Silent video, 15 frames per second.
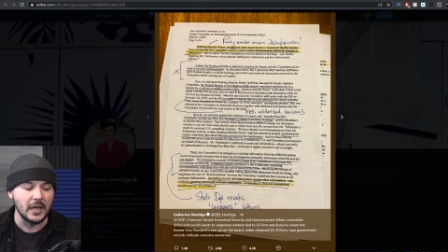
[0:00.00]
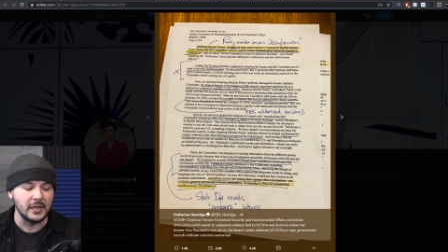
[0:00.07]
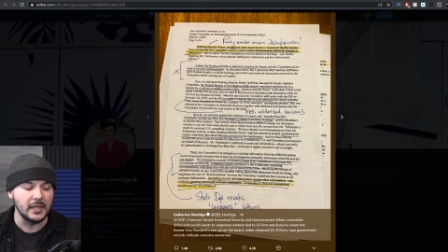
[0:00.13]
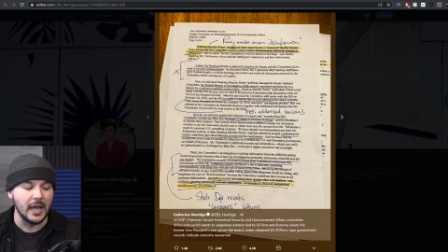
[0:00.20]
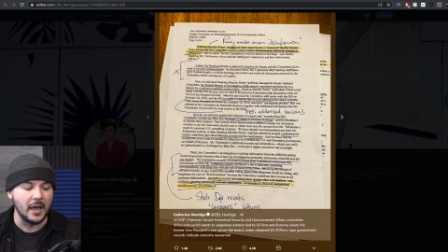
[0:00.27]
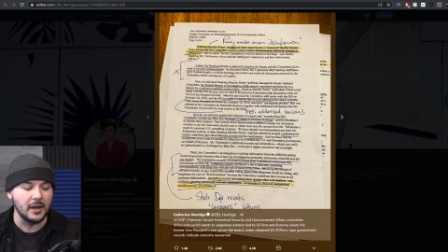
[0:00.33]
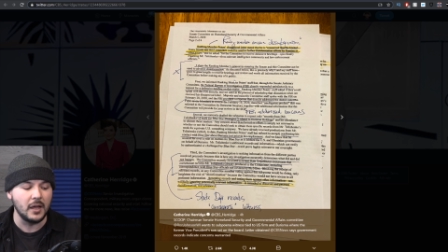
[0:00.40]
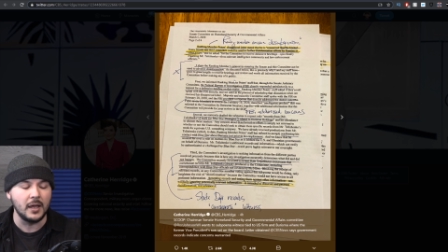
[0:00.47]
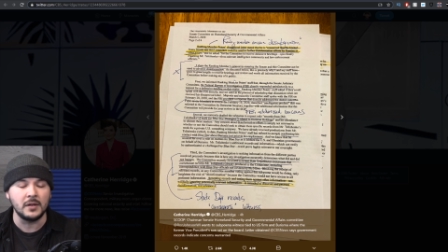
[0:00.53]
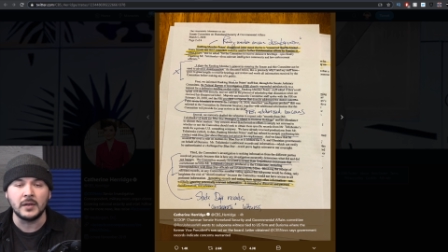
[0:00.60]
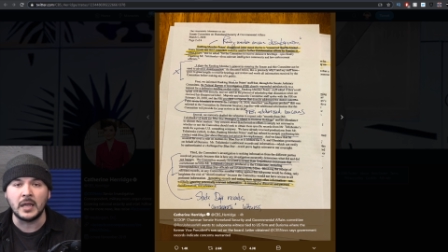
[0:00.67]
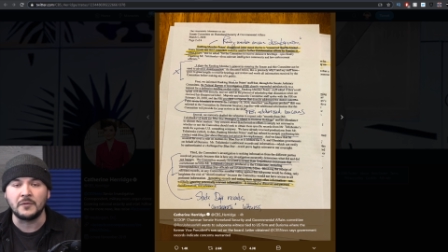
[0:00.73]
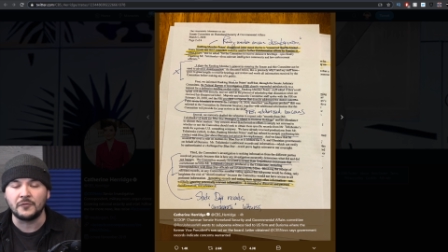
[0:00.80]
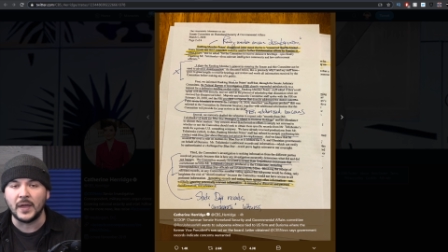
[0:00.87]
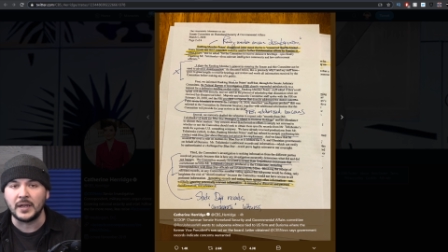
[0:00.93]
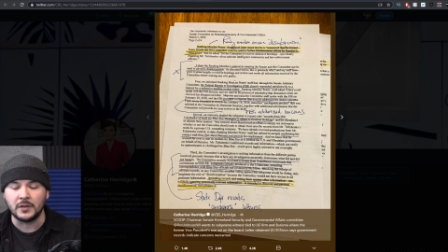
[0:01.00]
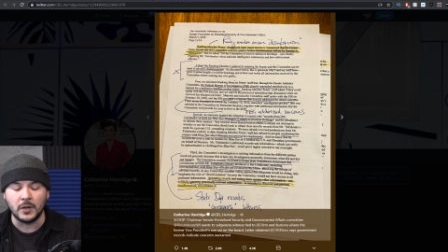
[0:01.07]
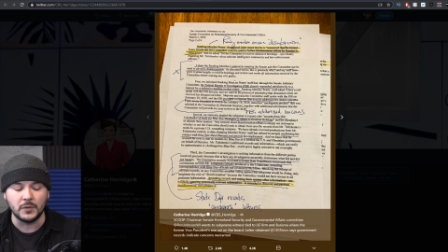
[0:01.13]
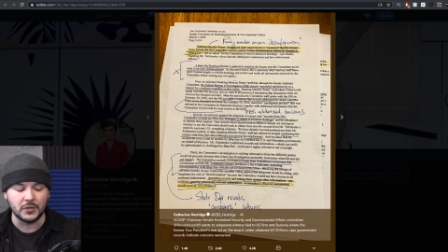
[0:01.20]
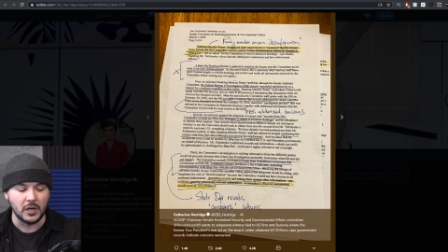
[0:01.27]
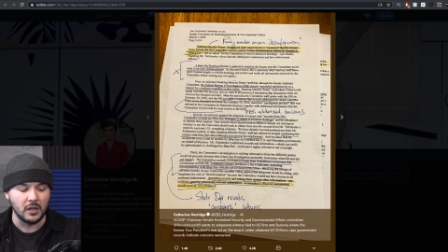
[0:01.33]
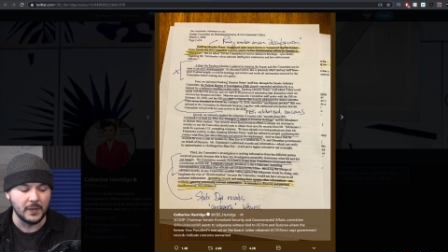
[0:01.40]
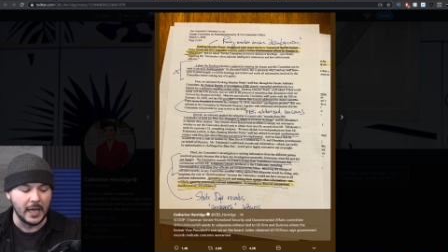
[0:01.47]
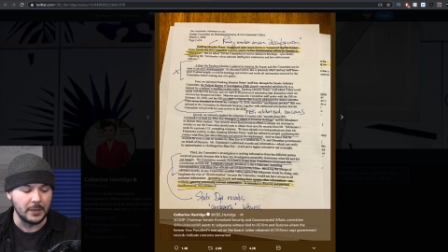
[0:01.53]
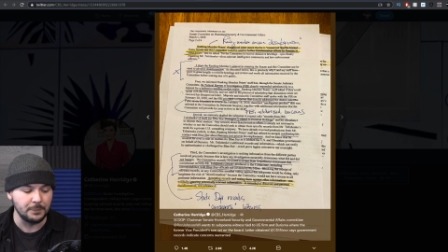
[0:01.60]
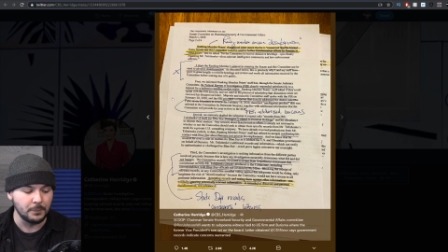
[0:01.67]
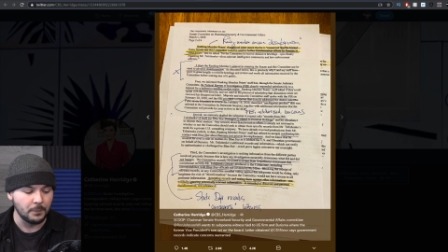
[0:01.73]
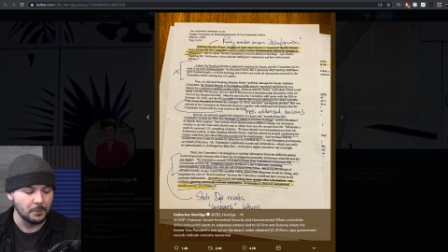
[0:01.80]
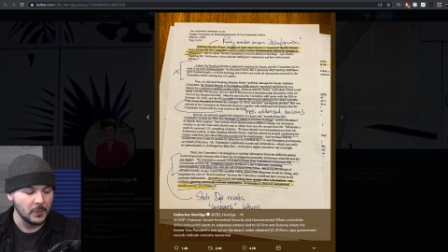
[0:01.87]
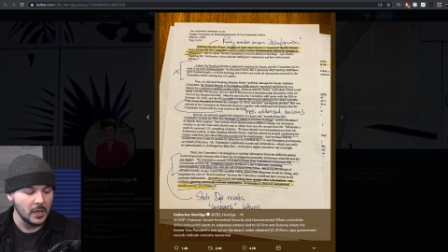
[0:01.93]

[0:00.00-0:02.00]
yada yada, and, and fake news and all that.